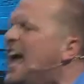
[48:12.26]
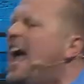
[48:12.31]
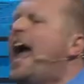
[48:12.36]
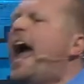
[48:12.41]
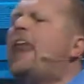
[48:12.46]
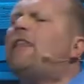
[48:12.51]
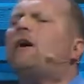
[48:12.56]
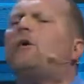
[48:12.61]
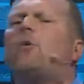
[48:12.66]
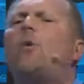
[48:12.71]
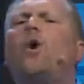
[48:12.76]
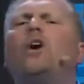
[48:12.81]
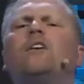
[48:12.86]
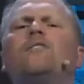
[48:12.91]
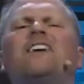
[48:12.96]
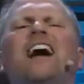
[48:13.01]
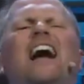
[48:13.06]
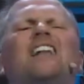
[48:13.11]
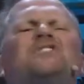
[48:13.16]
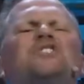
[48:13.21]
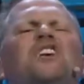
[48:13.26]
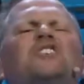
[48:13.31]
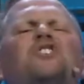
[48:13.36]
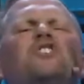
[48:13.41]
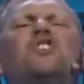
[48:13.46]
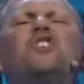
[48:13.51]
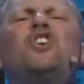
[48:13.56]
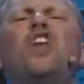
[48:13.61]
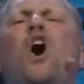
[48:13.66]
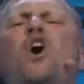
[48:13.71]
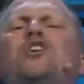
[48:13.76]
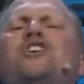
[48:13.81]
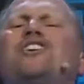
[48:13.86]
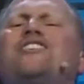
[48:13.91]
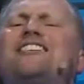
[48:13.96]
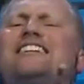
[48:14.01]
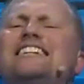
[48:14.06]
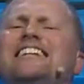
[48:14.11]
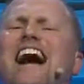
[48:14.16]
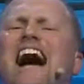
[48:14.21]
and the Word of God says, No, you're
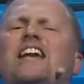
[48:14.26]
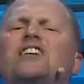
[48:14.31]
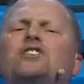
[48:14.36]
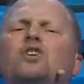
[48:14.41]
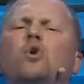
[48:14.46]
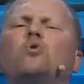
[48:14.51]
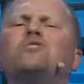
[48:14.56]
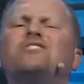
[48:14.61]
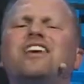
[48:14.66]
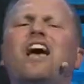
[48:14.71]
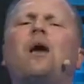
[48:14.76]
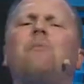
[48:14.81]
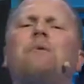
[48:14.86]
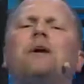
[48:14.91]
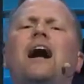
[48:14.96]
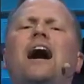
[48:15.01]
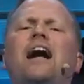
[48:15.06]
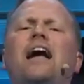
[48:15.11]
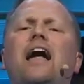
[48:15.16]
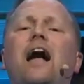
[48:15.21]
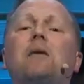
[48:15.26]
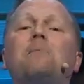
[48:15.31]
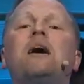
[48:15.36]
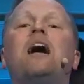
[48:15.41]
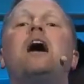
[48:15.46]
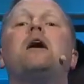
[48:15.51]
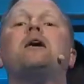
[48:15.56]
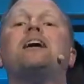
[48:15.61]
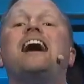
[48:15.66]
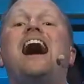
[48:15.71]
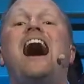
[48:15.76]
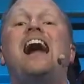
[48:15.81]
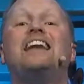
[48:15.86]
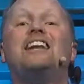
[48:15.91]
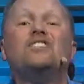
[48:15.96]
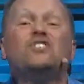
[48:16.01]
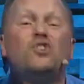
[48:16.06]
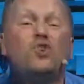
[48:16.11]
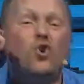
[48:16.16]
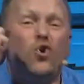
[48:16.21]
not. Don't tell me I am. God
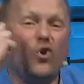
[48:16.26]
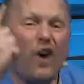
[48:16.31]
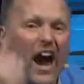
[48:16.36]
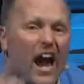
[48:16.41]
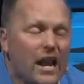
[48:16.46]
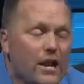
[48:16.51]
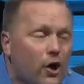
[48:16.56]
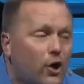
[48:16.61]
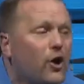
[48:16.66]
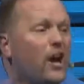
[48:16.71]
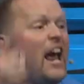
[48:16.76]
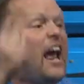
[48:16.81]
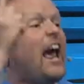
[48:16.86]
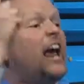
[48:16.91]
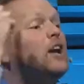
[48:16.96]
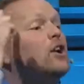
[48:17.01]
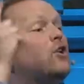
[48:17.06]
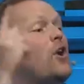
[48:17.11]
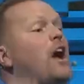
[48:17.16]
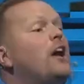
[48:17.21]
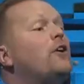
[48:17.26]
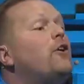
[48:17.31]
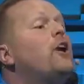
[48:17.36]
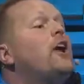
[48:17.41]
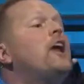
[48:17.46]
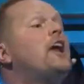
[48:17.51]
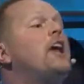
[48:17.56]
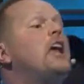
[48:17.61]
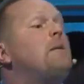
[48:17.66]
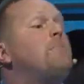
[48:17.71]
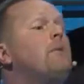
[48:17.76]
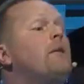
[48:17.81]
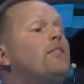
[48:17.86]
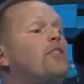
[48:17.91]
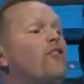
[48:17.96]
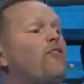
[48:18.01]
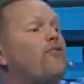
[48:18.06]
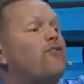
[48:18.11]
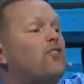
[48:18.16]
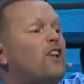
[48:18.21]
is greater and greater. He,
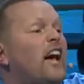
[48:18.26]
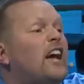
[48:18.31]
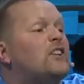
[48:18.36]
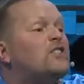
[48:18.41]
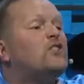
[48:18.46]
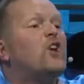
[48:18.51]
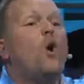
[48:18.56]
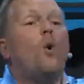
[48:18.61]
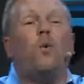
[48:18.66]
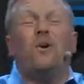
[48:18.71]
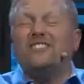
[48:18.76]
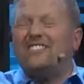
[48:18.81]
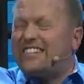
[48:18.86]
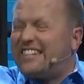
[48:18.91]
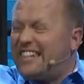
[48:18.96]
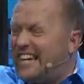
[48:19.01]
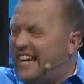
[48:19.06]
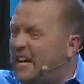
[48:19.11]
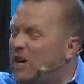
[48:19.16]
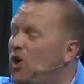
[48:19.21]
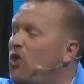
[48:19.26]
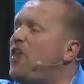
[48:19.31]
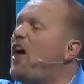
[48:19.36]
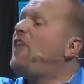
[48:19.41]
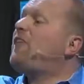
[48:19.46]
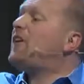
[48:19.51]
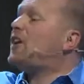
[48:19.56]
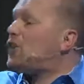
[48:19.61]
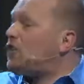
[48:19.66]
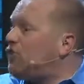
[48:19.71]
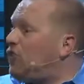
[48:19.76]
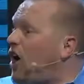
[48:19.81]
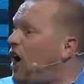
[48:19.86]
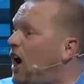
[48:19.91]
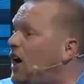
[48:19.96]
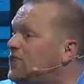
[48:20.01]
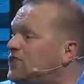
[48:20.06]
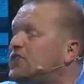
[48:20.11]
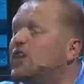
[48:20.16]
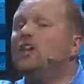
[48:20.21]
the flesh was killed on the
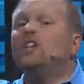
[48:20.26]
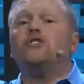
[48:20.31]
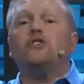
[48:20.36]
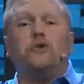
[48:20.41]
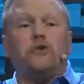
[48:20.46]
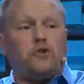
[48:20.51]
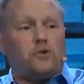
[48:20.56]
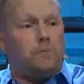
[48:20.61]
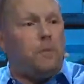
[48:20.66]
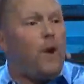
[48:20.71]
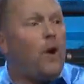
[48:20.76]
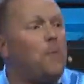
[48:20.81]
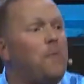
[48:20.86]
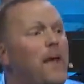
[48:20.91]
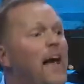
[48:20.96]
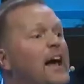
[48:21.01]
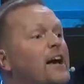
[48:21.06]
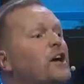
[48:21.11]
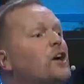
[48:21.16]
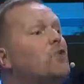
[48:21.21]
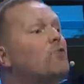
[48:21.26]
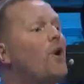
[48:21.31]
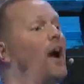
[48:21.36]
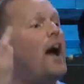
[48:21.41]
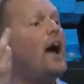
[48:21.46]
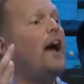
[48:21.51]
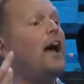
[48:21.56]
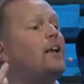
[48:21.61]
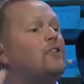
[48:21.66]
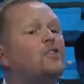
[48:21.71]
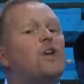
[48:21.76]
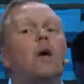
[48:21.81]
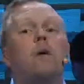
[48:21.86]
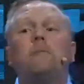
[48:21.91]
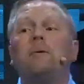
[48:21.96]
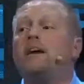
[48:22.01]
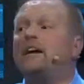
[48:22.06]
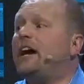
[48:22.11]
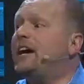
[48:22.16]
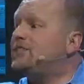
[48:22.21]
cross so the spirit man could rise.
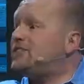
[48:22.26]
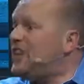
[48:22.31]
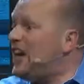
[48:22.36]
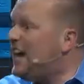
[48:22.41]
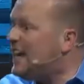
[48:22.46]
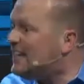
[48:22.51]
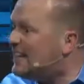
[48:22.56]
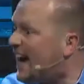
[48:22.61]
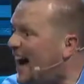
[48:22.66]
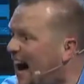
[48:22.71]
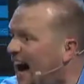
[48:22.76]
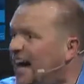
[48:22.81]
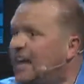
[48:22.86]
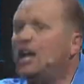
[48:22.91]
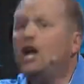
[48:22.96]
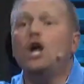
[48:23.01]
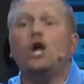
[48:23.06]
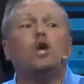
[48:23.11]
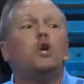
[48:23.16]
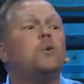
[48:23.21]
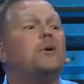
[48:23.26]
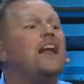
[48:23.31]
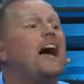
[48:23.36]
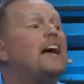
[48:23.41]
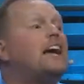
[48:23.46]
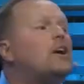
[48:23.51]
Because He died, you and I can